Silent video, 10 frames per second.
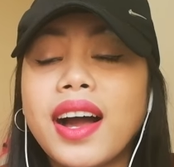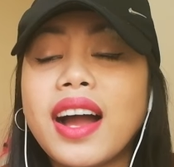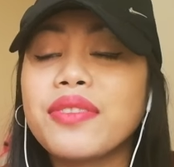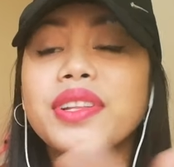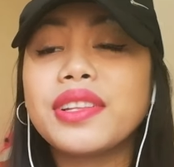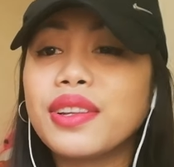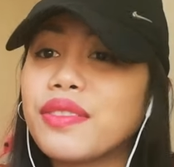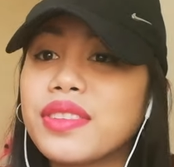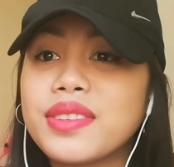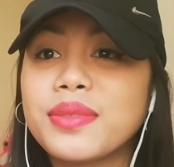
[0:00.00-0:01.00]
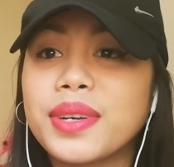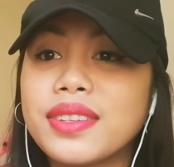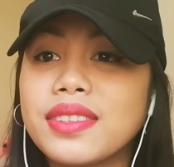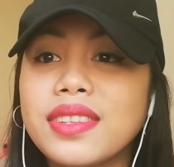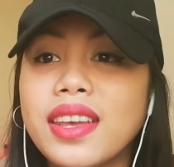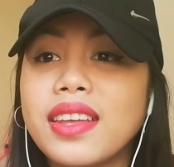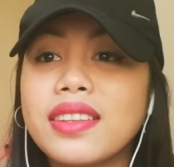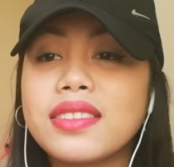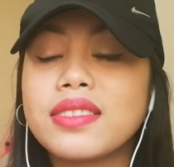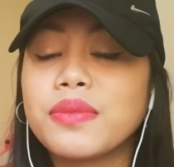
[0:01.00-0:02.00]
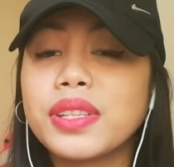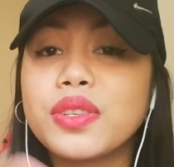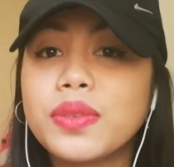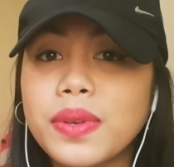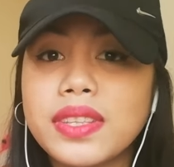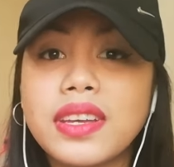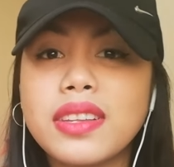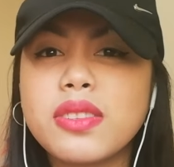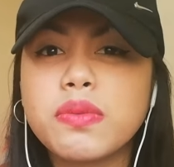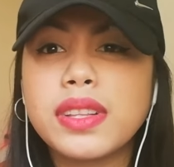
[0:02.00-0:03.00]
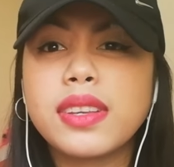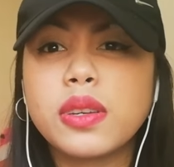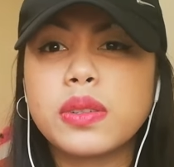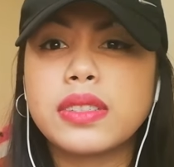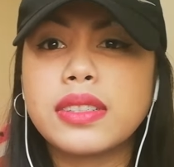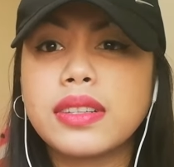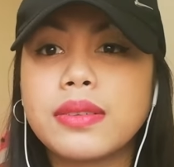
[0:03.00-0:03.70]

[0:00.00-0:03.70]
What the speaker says: I really love this one, and it's really sweet and it's really good.